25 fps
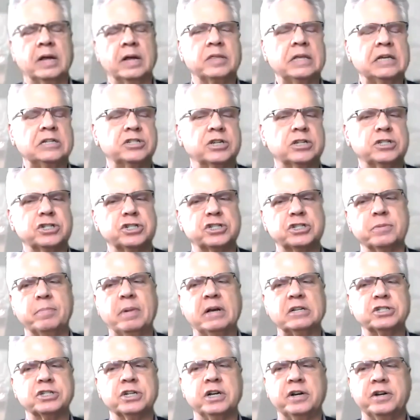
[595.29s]
Lisa, just to
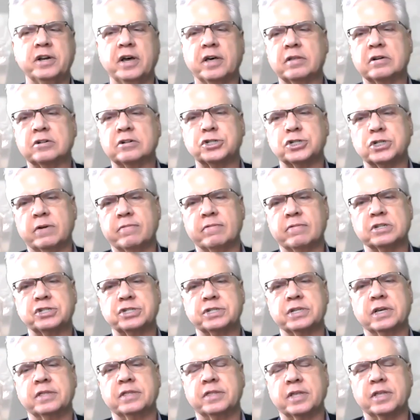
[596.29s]
mention another service
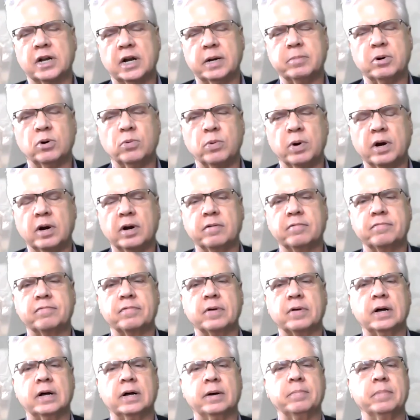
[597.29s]
that, that I'm aware of,
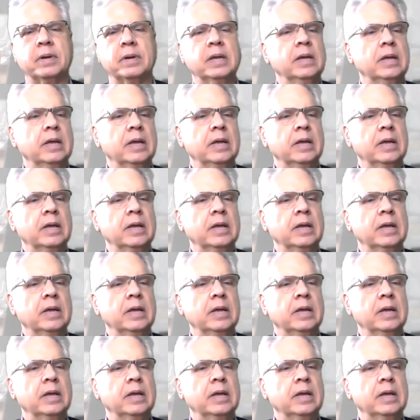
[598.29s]
um,